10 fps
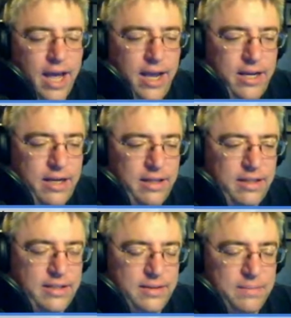and
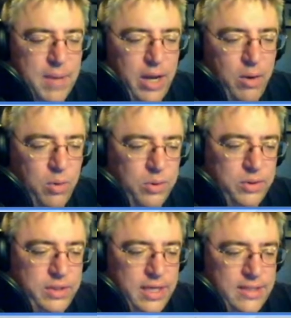this is my
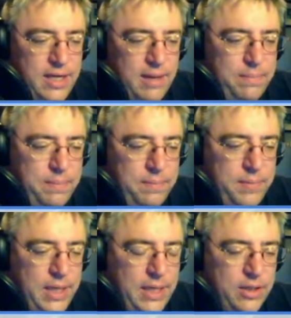old desktop
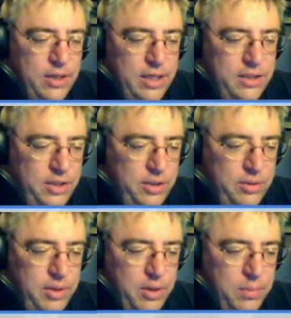that I turned into
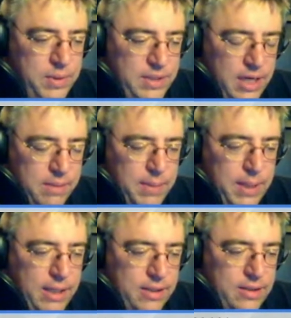the OpenStack
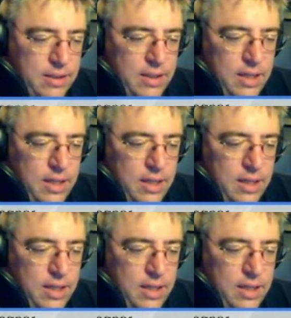box,